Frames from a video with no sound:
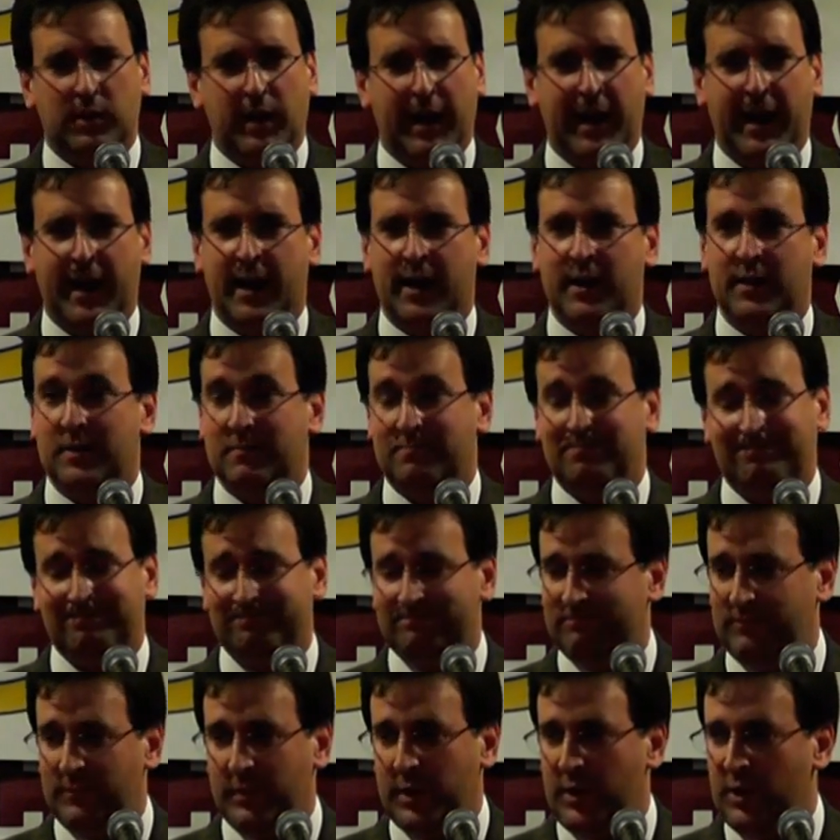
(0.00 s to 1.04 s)
And
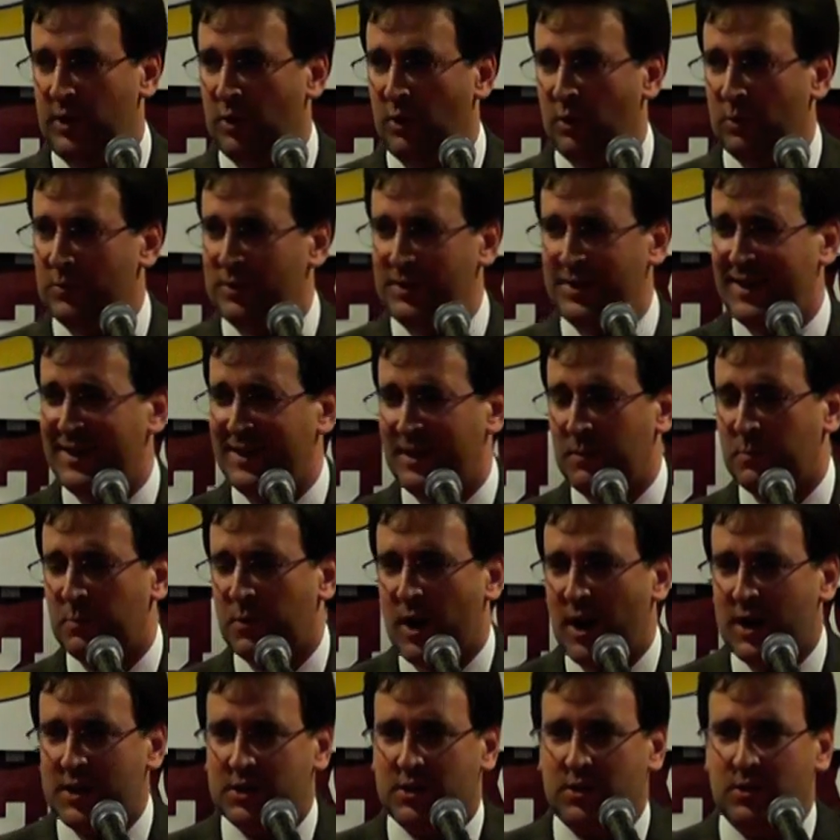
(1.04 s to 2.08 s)
you know, the
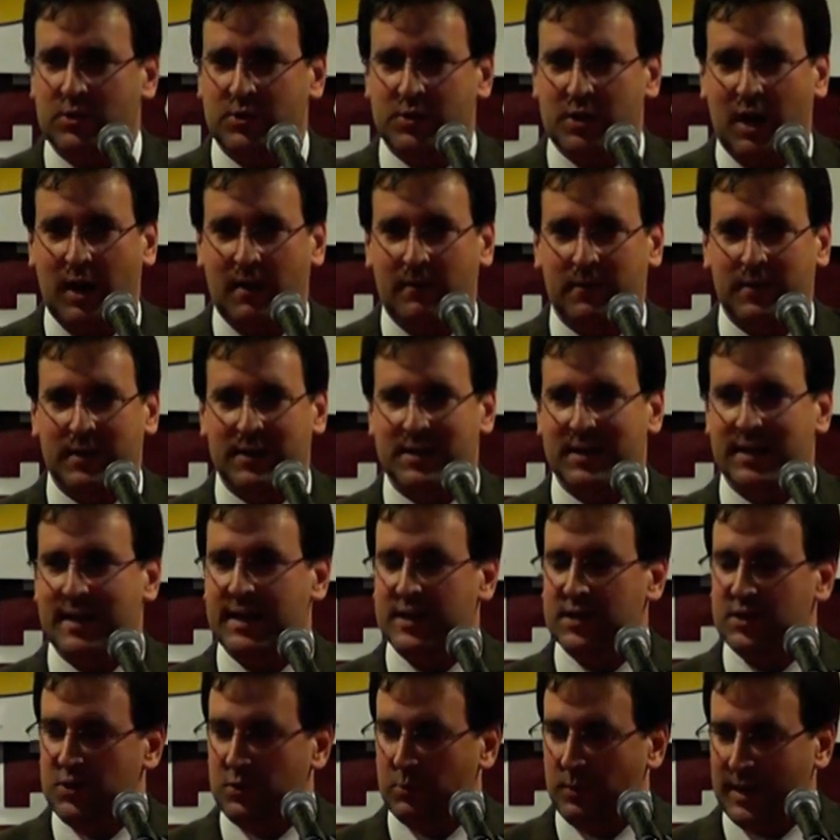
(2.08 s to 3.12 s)
prosecutor's office
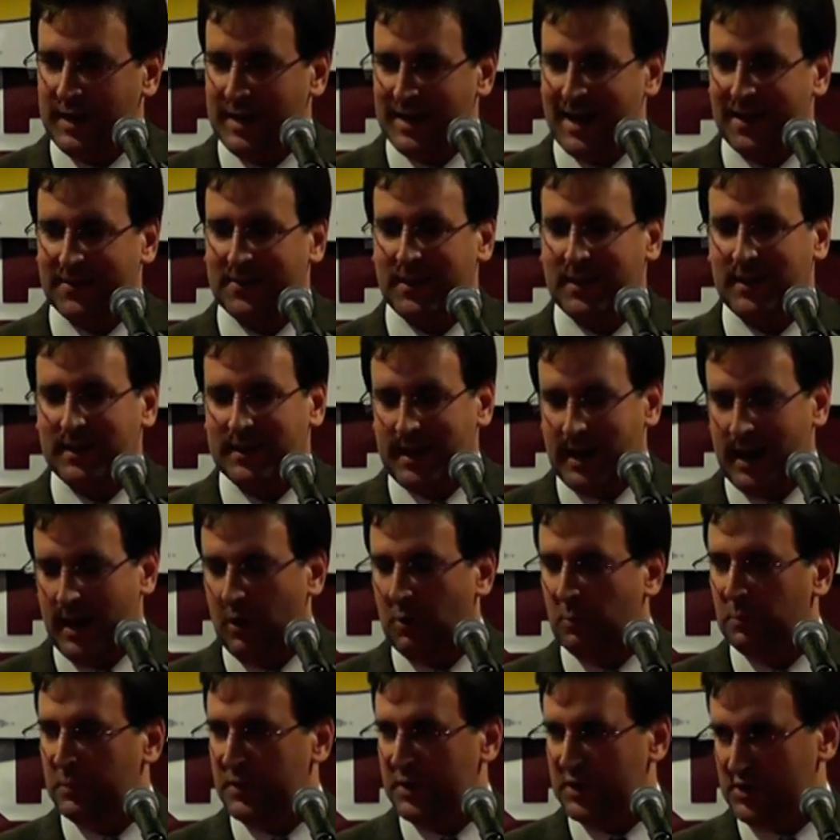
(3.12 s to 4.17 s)
is doing nothing to
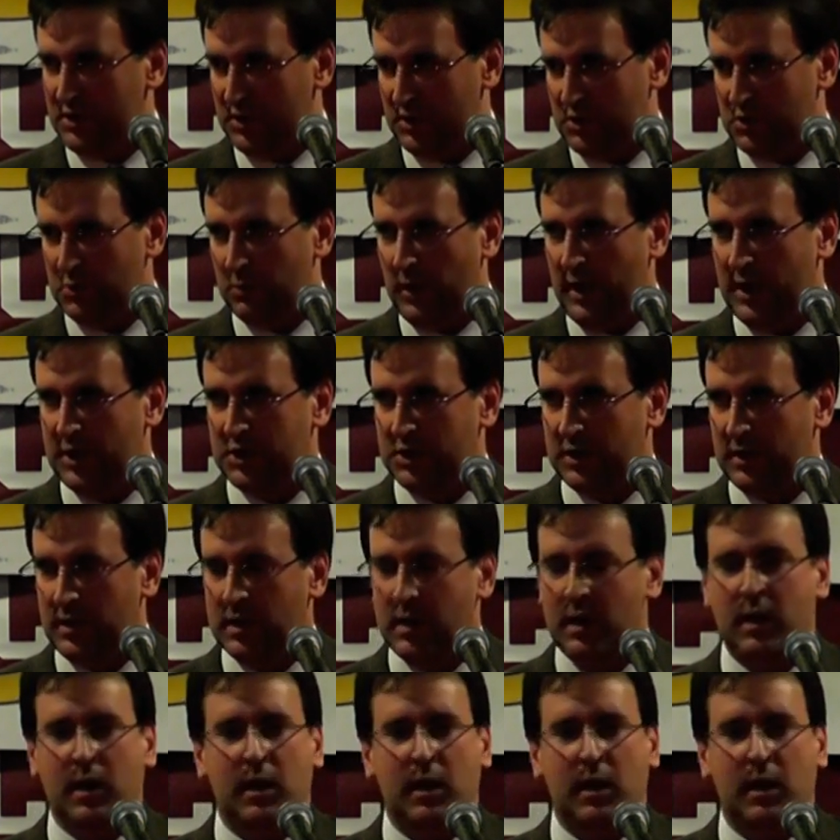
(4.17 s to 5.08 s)
help this situation.